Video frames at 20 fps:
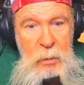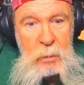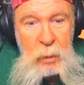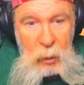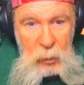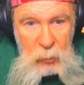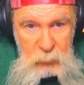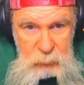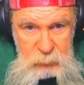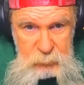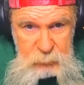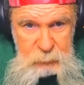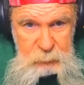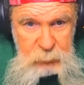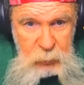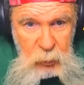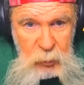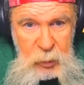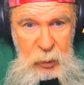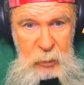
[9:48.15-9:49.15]
Are
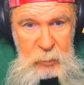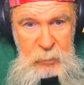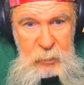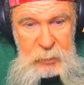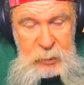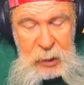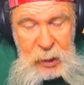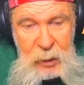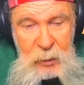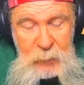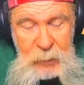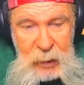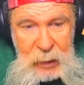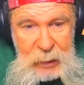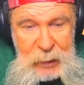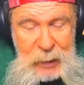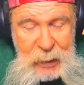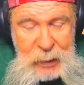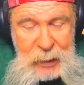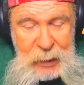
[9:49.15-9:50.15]
booking the town that
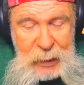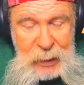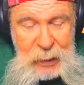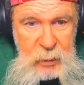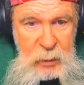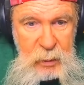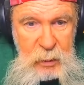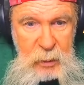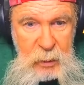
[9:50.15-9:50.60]
night.